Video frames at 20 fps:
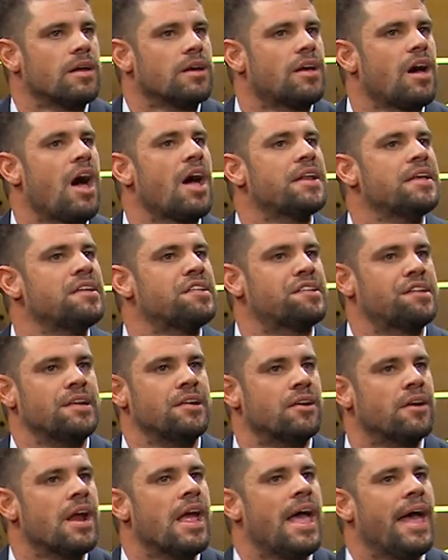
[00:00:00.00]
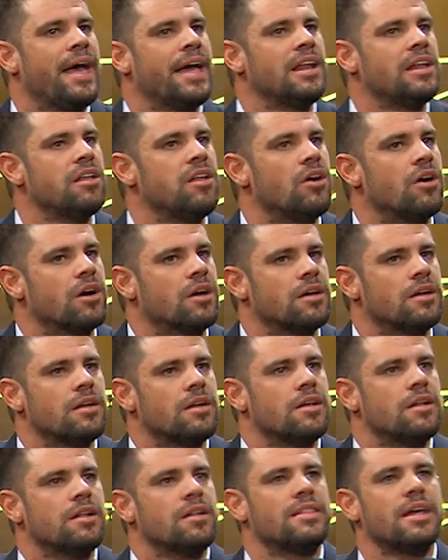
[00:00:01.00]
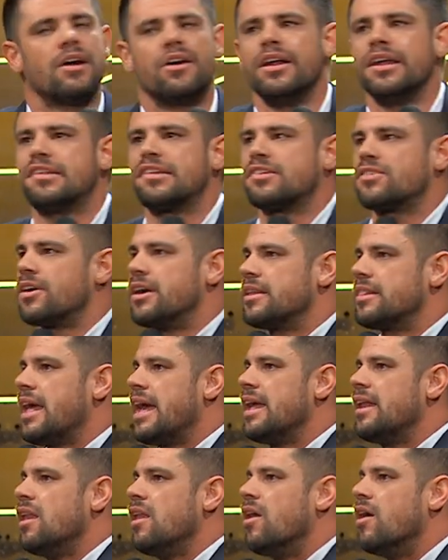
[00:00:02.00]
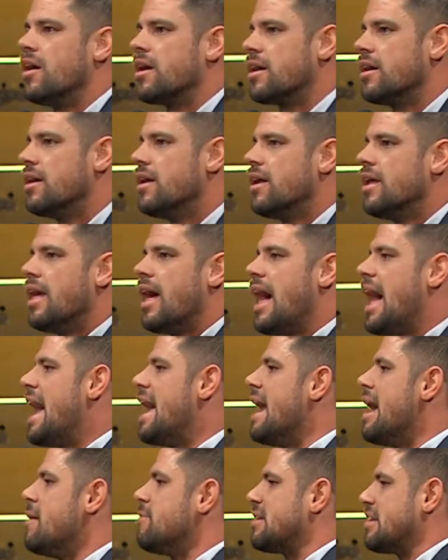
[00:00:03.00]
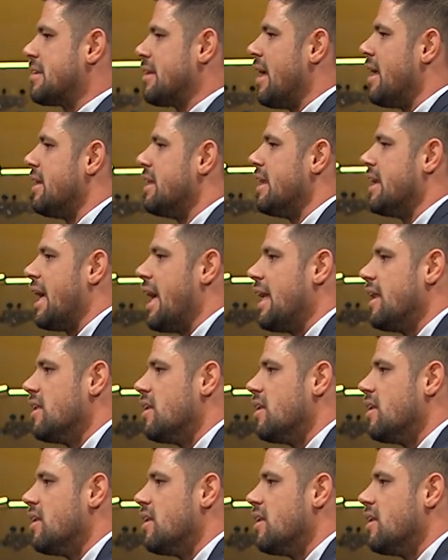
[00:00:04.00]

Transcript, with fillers: God is here. Hey, look, there is strength. Hey, look, I am standing. Hey,